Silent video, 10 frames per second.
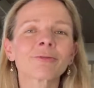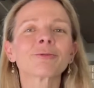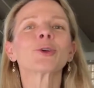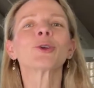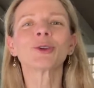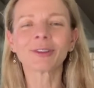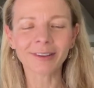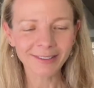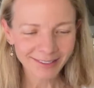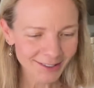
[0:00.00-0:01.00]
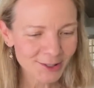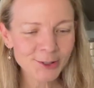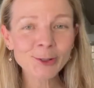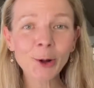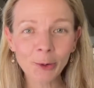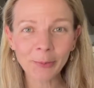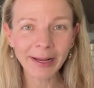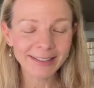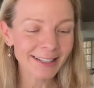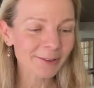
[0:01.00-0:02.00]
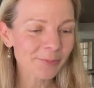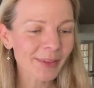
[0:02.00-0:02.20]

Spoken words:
food, so amazing.